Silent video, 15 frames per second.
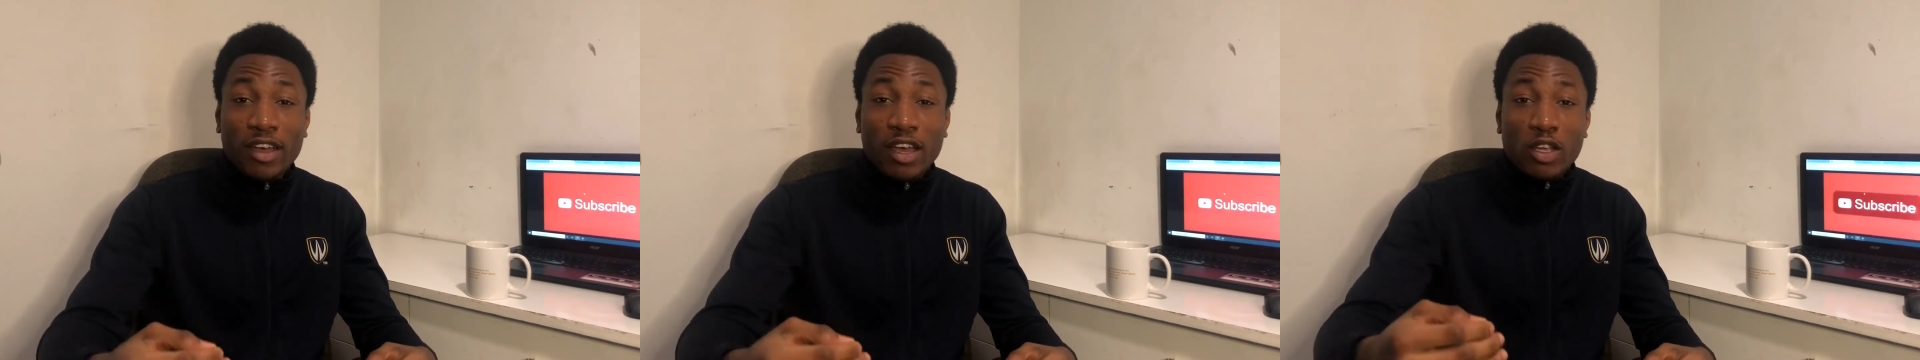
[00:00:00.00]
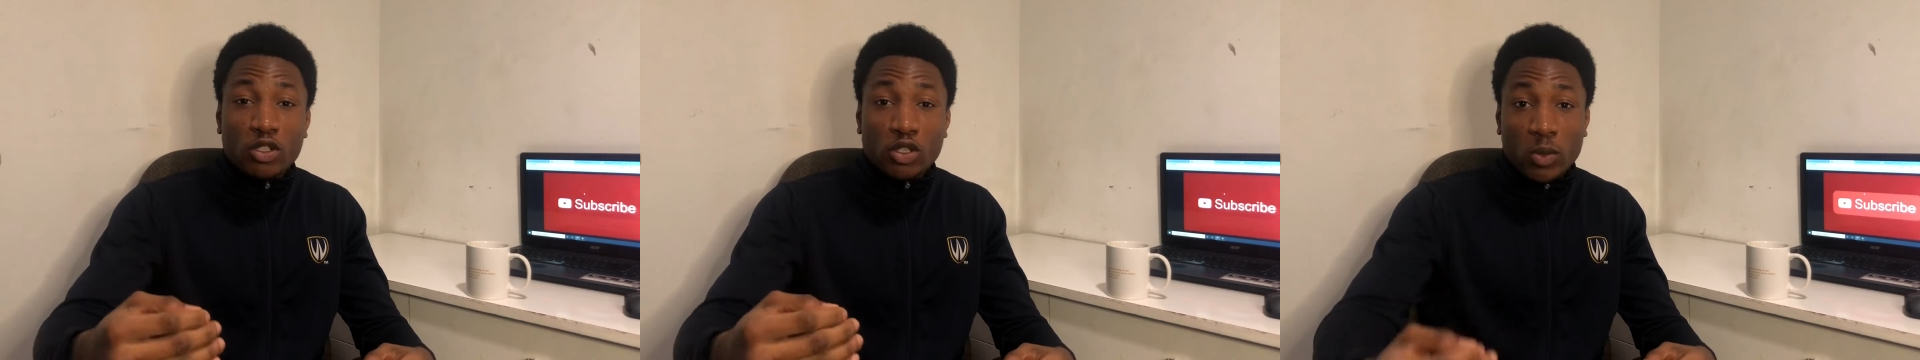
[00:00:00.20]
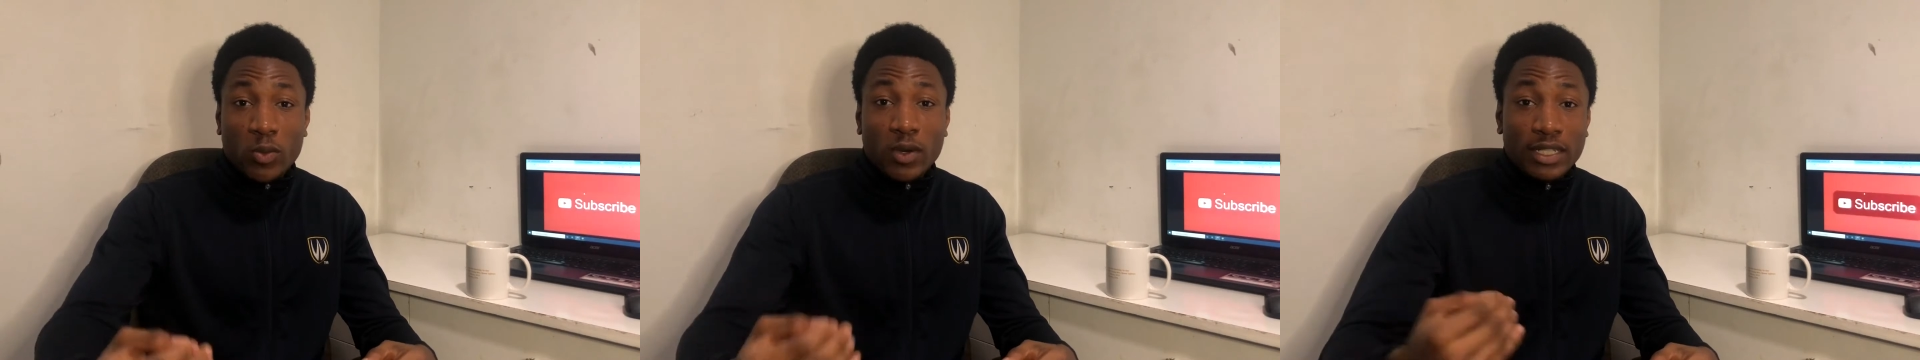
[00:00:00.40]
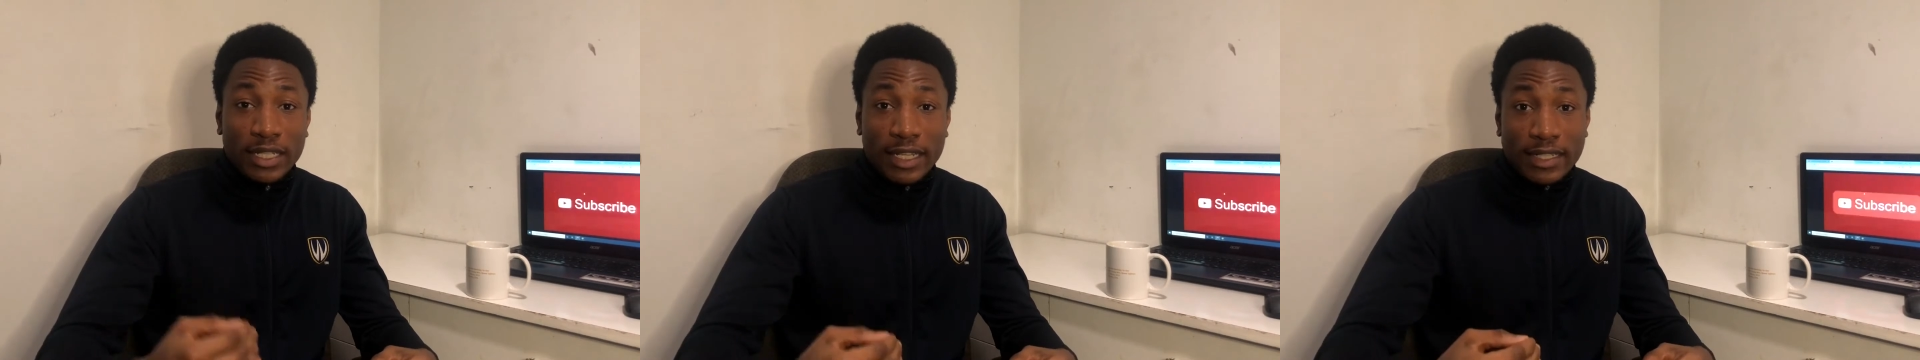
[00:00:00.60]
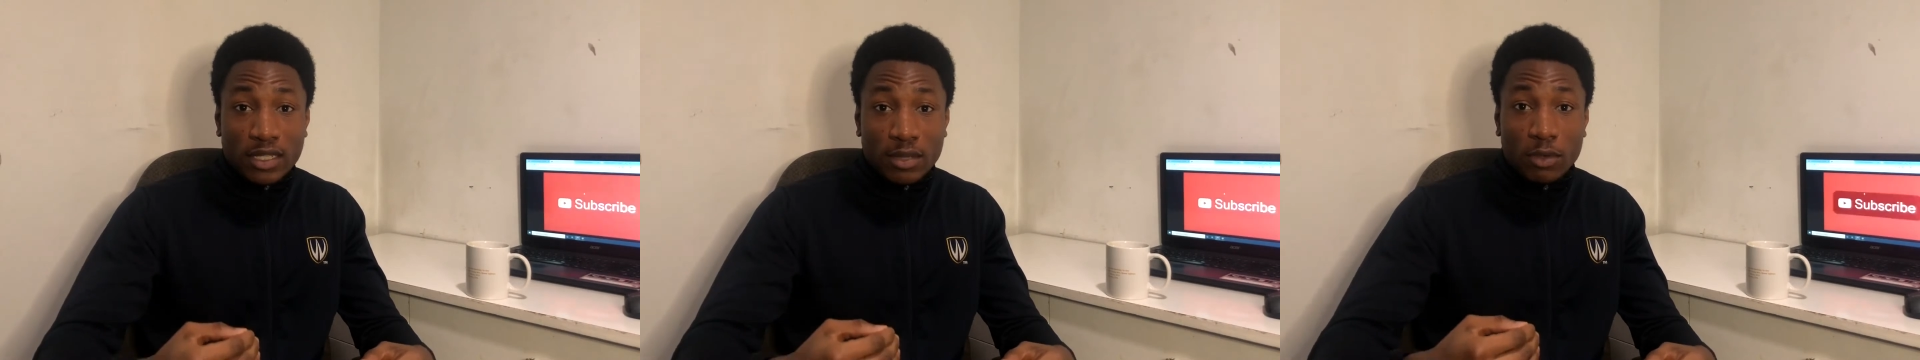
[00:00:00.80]
someone
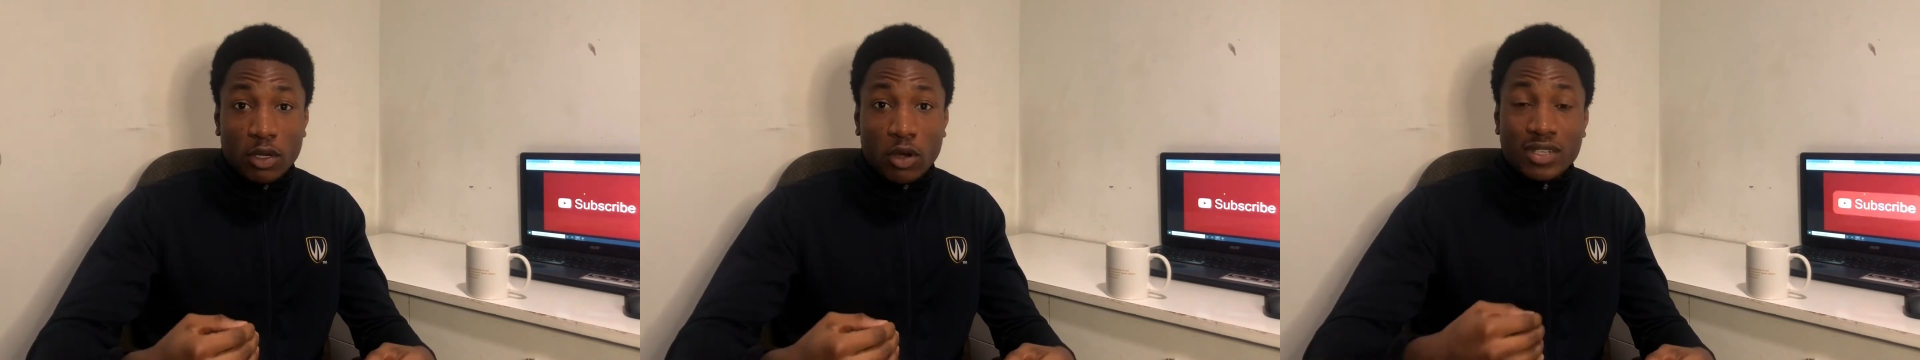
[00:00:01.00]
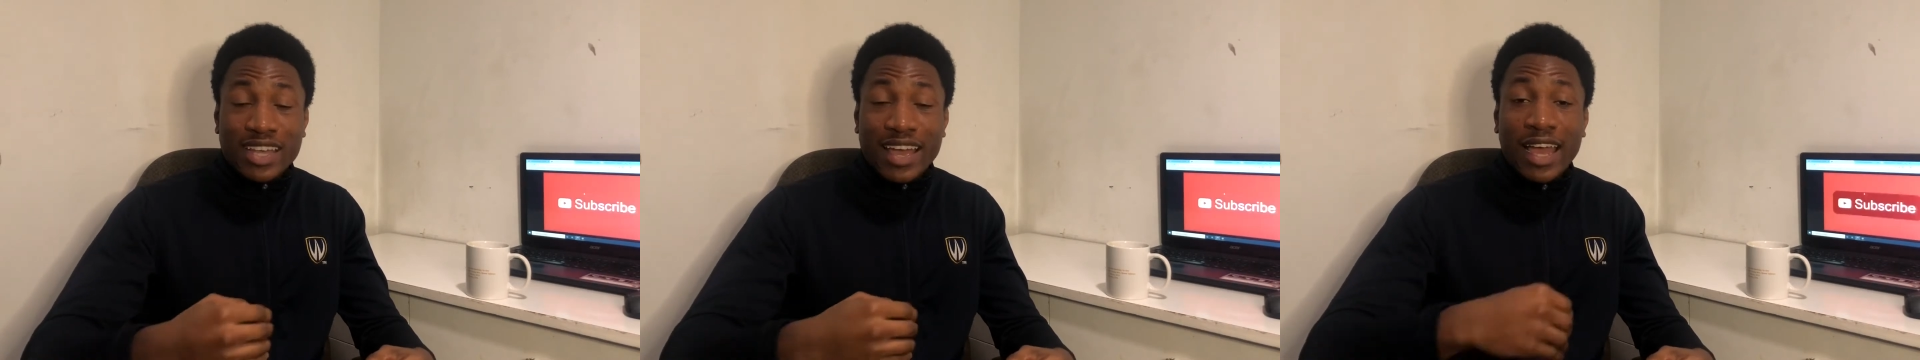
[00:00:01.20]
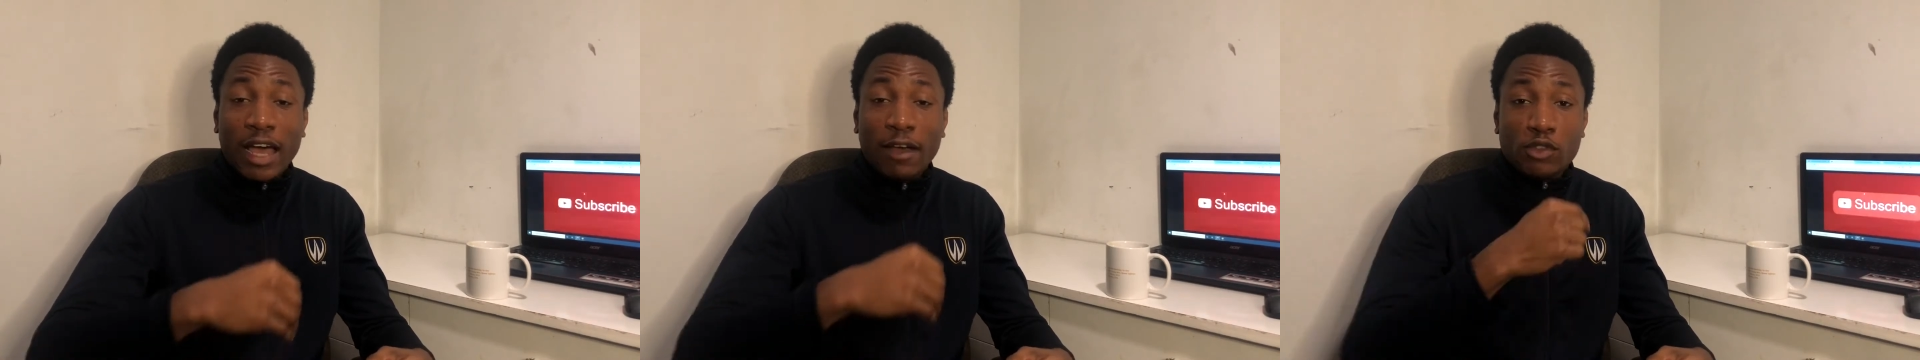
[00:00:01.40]
needs it because I have